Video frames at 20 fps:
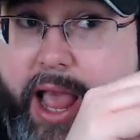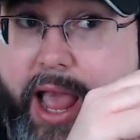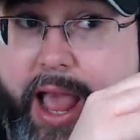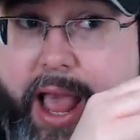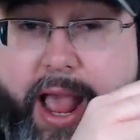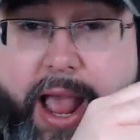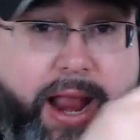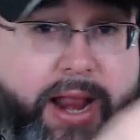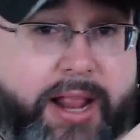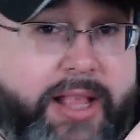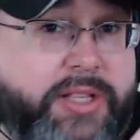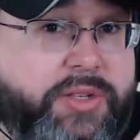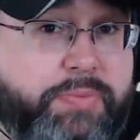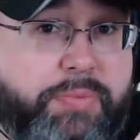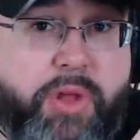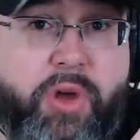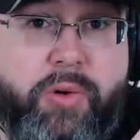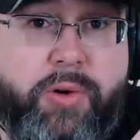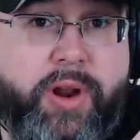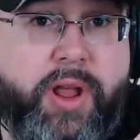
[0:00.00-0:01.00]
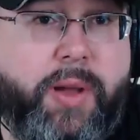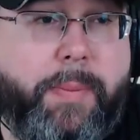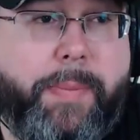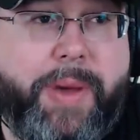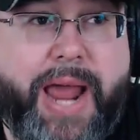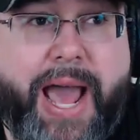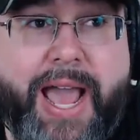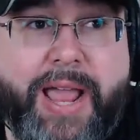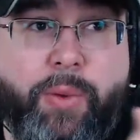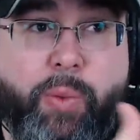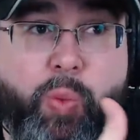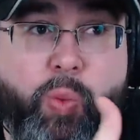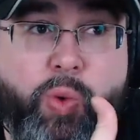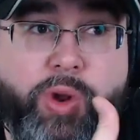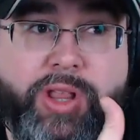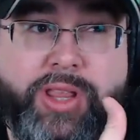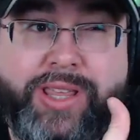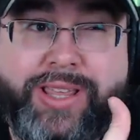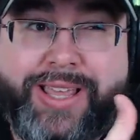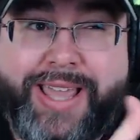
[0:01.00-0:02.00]
mm. and it's blowing up. But I
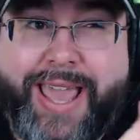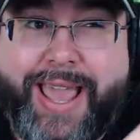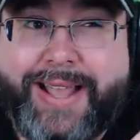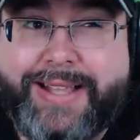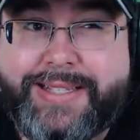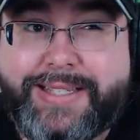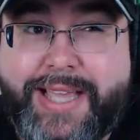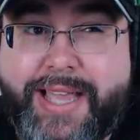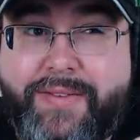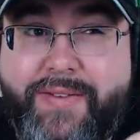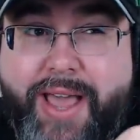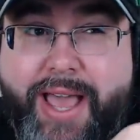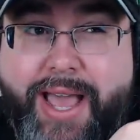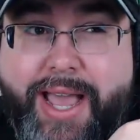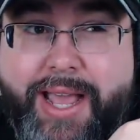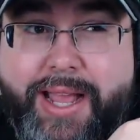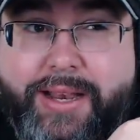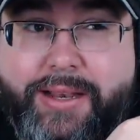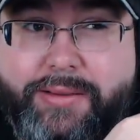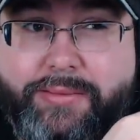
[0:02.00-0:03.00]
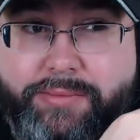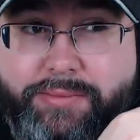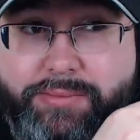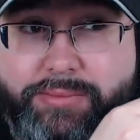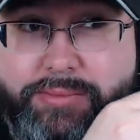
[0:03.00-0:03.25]
really can't say I've had.